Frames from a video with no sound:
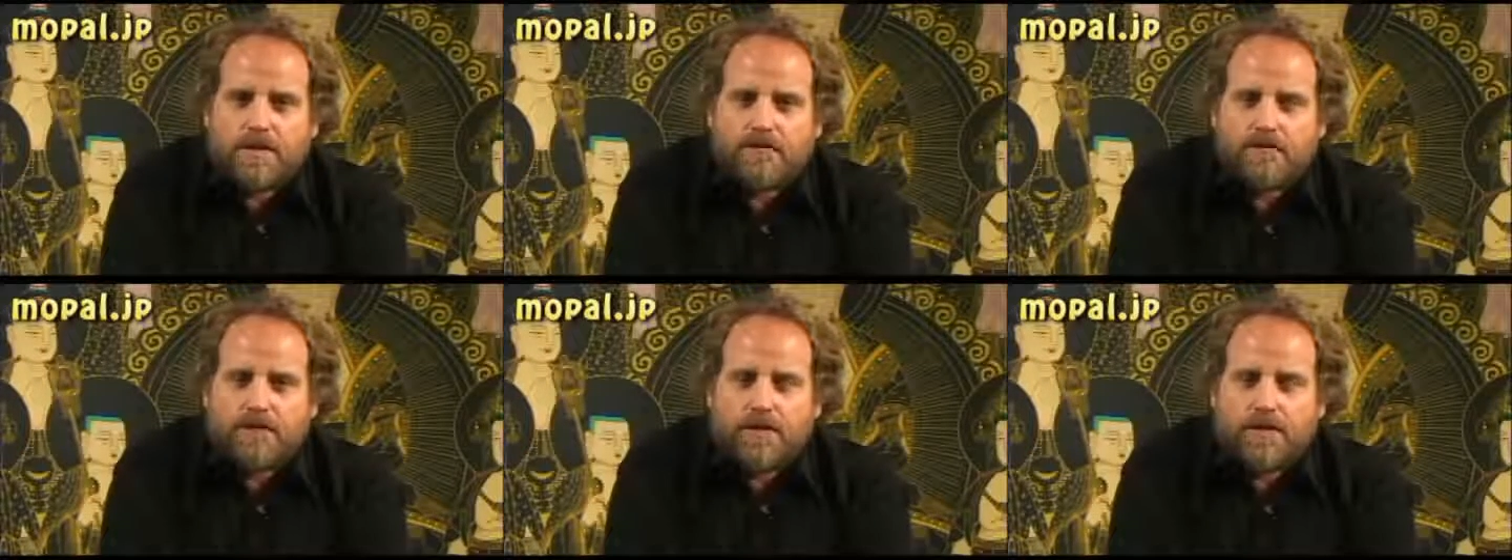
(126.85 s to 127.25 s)

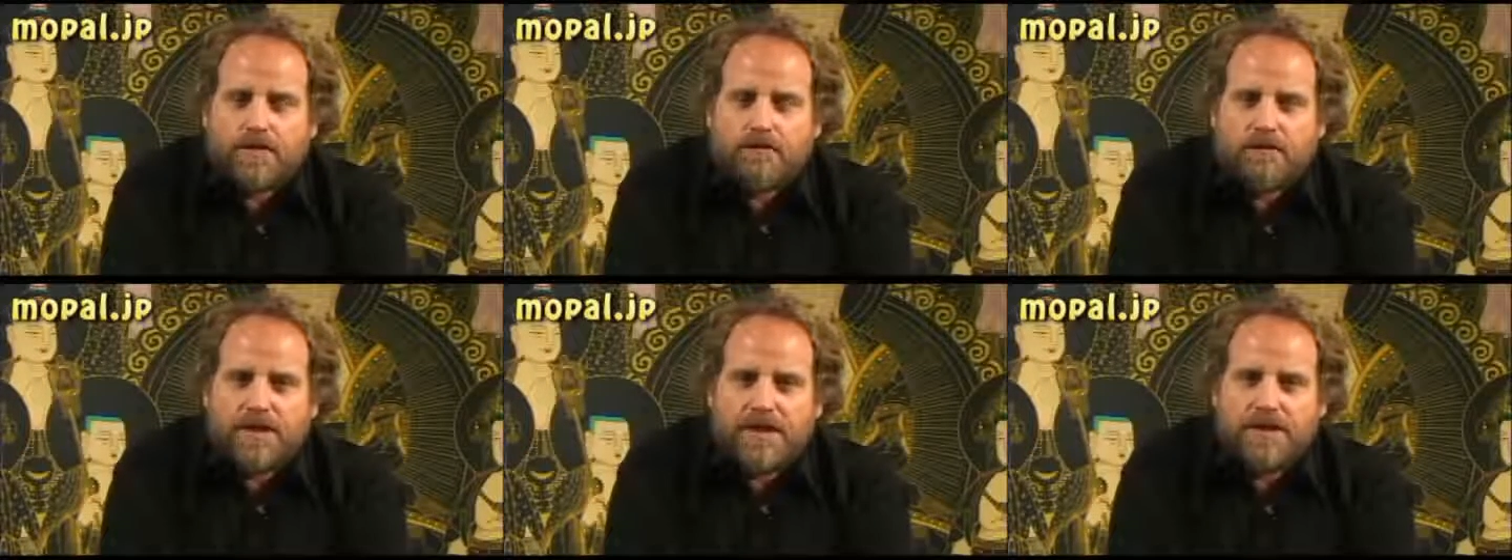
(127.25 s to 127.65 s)

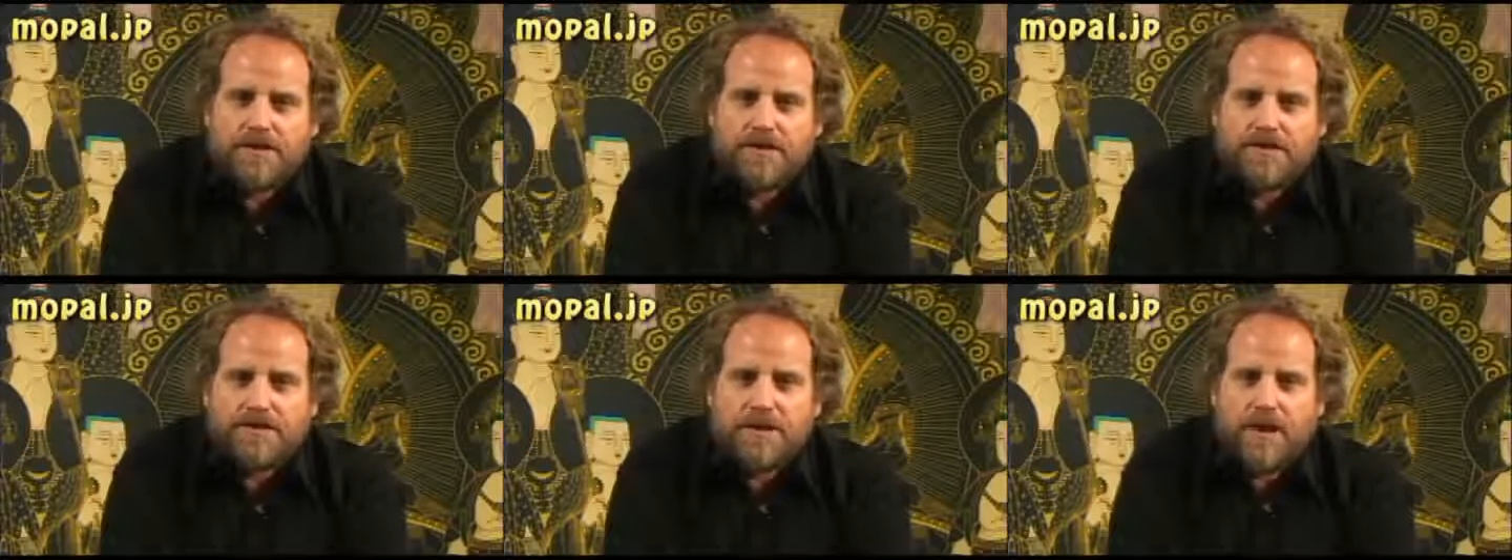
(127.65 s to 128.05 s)
fellow
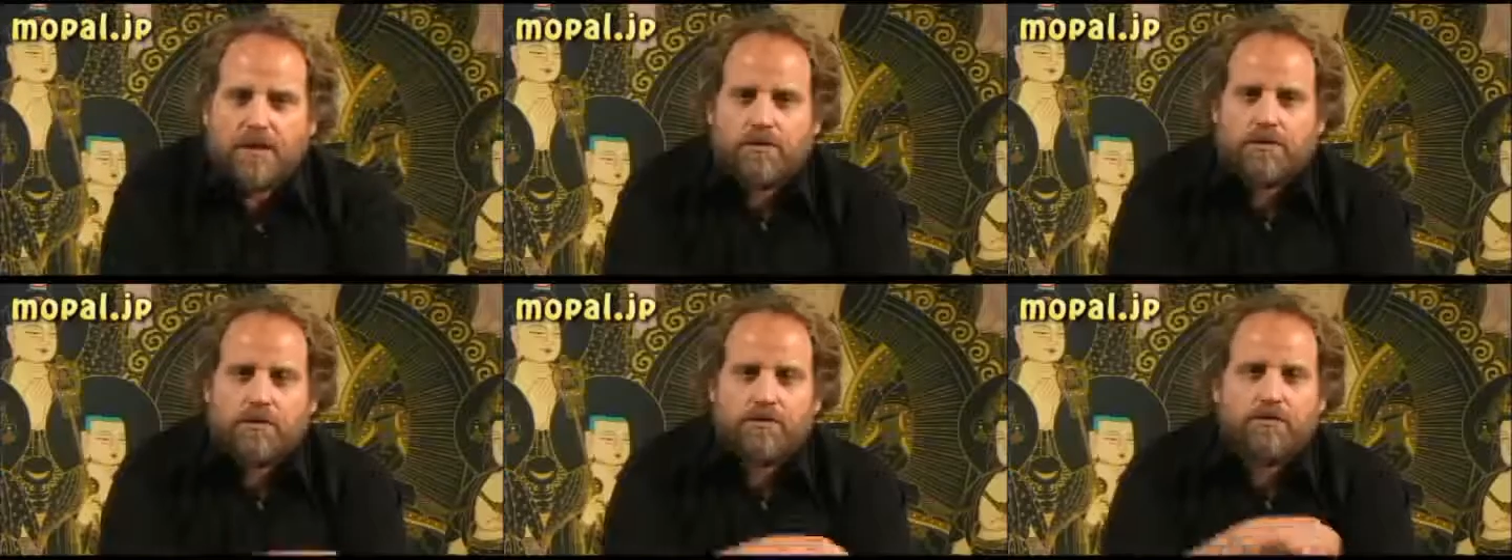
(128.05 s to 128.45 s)
leaders
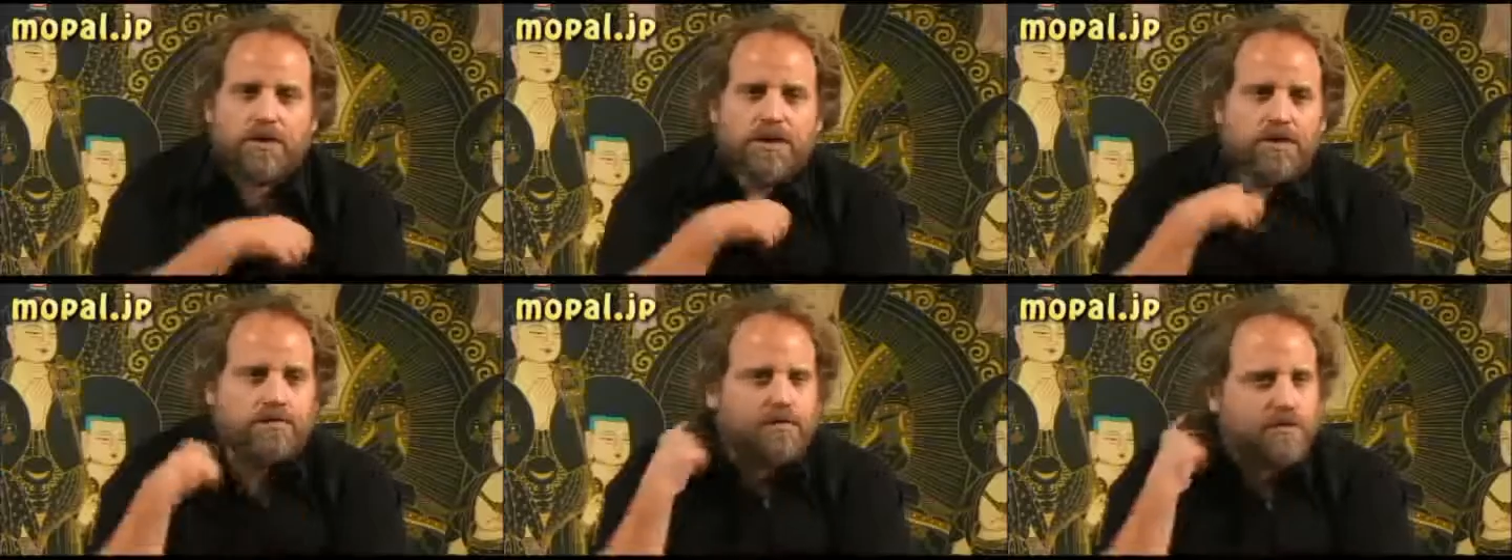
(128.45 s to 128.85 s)
now know
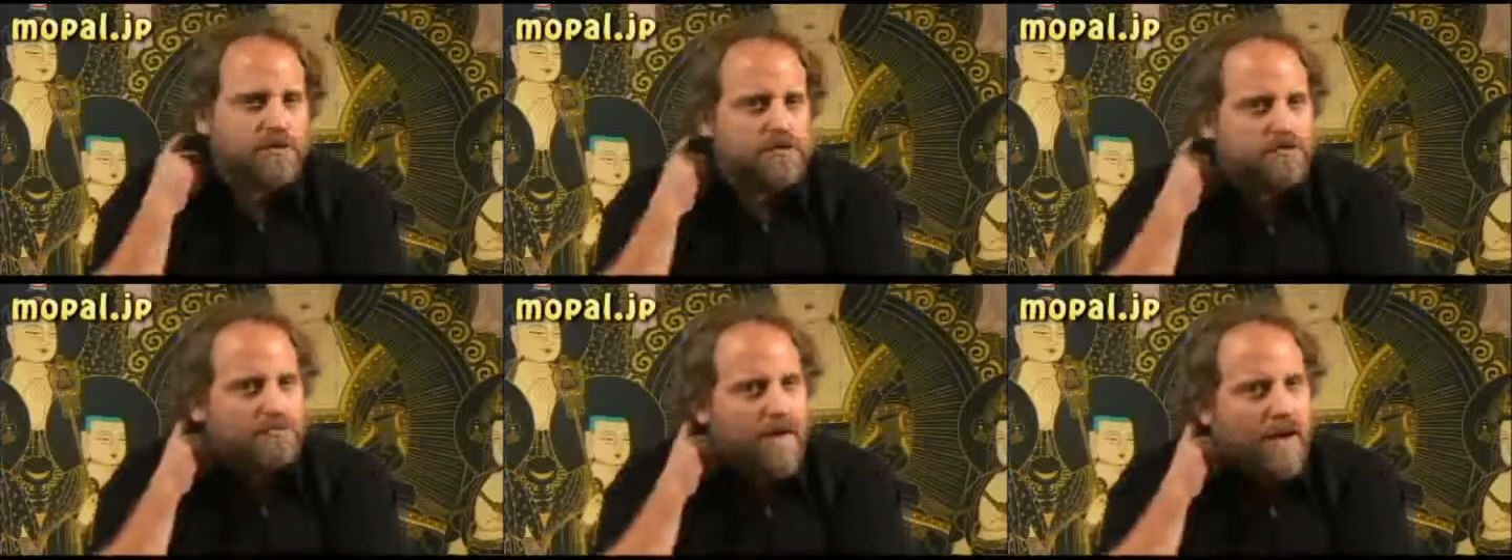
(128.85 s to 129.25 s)
that you
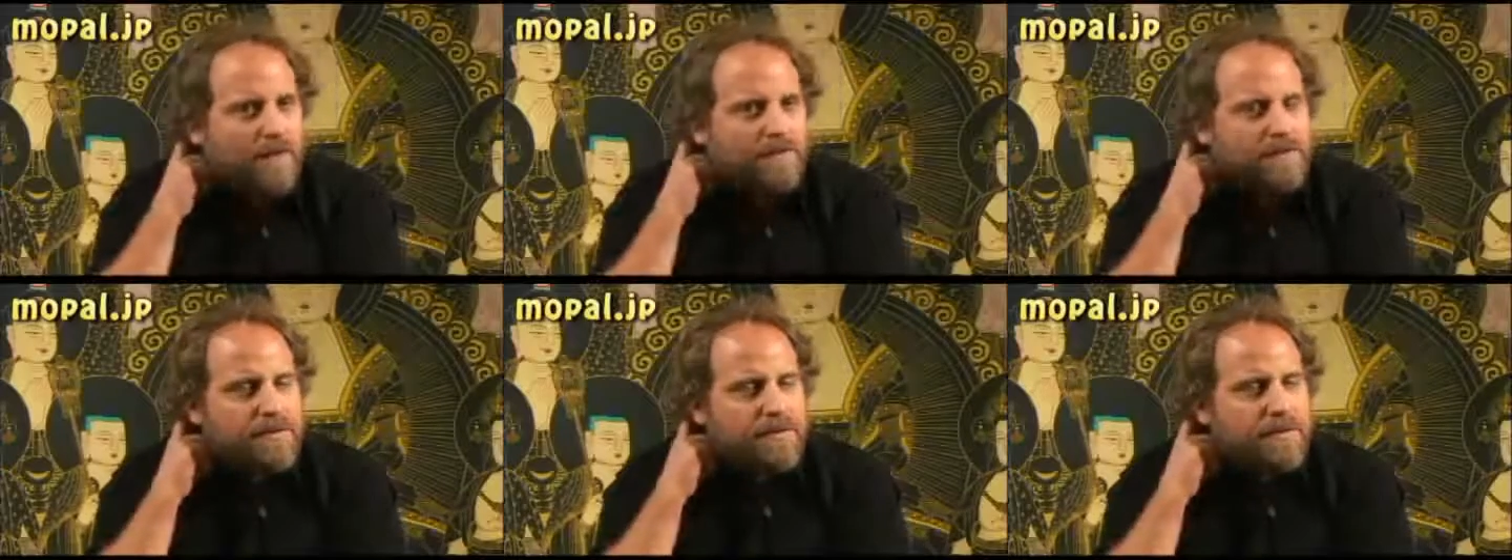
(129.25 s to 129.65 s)

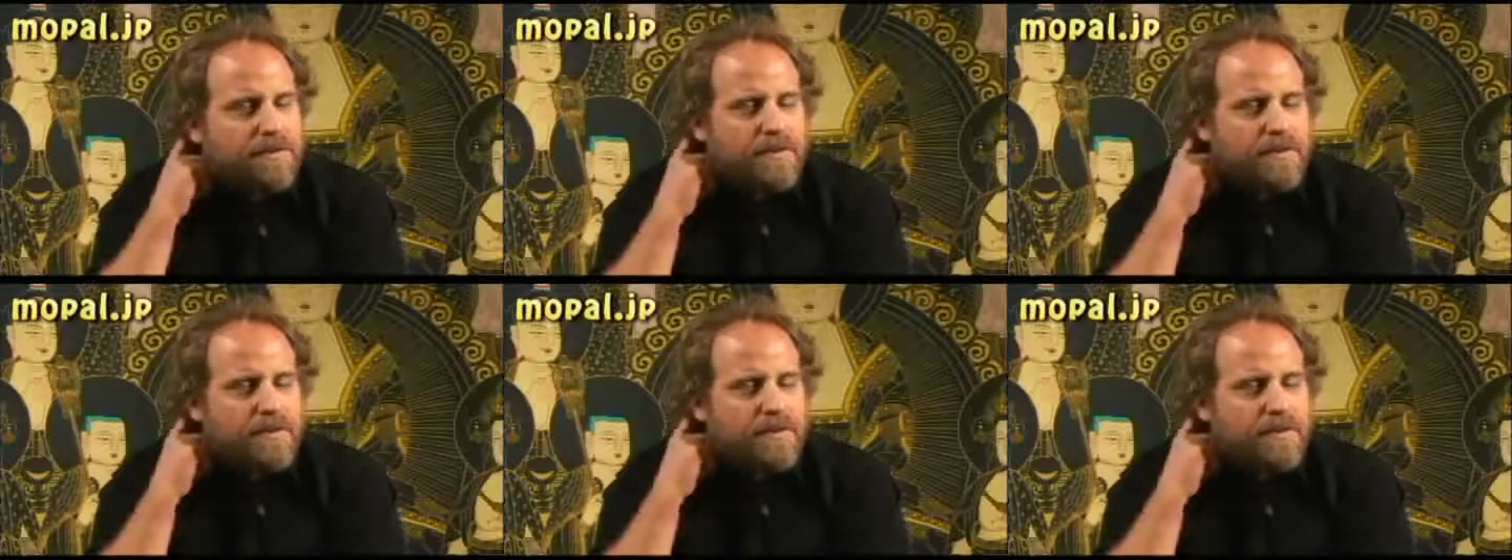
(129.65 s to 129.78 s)
entrapped